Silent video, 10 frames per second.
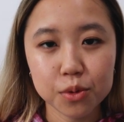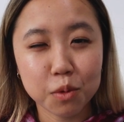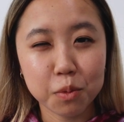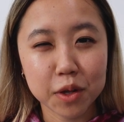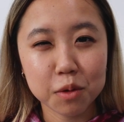The
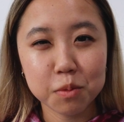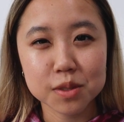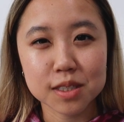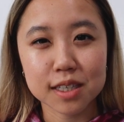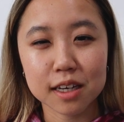weather
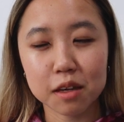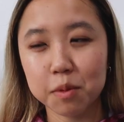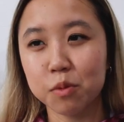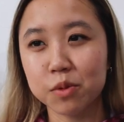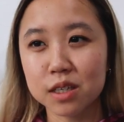was like a
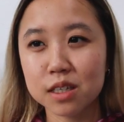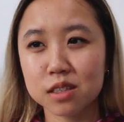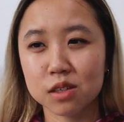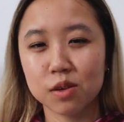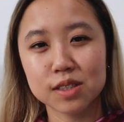bit windy,
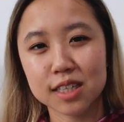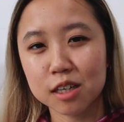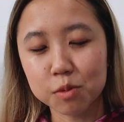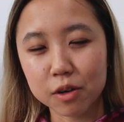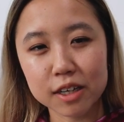so I was
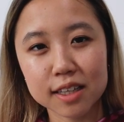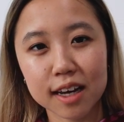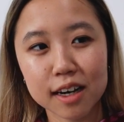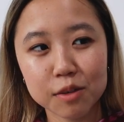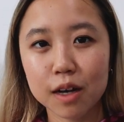getting worried that